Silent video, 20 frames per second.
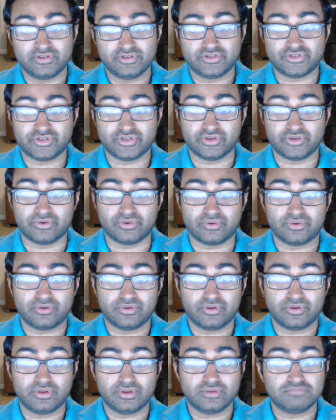too
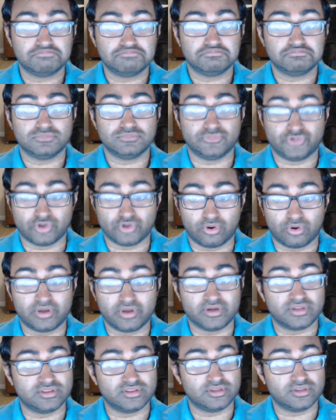
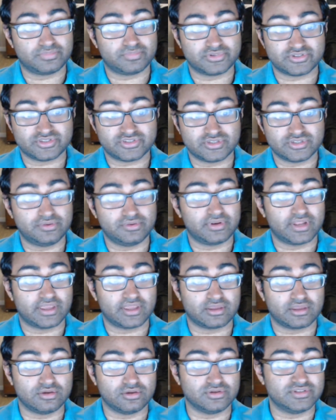joined in the pursuit
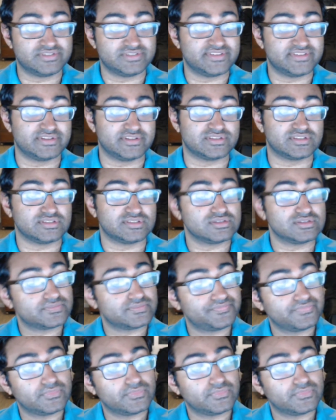like good citizens.